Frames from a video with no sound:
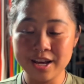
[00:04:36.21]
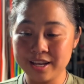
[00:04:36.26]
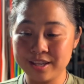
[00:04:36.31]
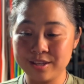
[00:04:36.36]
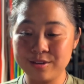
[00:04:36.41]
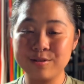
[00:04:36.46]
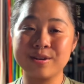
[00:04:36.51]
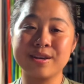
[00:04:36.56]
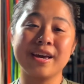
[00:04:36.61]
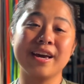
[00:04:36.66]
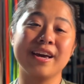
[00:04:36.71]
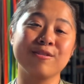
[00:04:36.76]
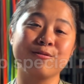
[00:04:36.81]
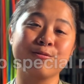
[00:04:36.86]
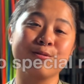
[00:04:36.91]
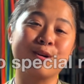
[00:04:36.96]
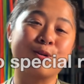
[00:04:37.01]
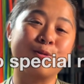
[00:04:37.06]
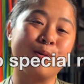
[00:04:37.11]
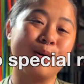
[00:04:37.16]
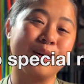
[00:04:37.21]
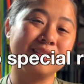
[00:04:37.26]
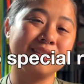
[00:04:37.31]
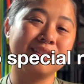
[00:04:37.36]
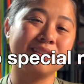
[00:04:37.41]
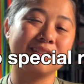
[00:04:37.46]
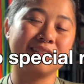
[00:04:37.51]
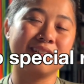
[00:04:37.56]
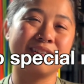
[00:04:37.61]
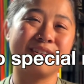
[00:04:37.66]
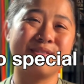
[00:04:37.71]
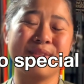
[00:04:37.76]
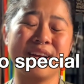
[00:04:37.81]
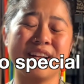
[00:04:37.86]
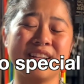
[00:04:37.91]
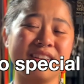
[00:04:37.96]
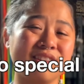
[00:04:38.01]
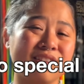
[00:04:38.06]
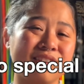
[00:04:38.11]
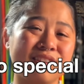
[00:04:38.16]
You can't request
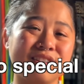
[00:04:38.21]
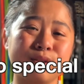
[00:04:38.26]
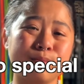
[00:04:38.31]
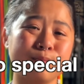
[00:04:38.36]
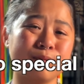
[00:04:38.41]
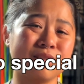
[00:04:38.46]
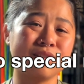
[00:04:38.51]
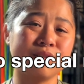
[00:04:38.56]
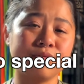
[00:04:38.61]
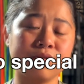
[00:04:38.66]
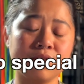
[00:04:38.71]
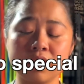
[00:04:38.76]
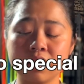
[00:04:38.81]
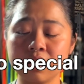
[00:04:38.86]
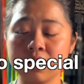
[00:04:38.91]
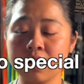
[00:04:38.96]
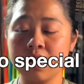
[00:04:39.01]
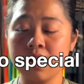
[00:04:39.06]
anything specific.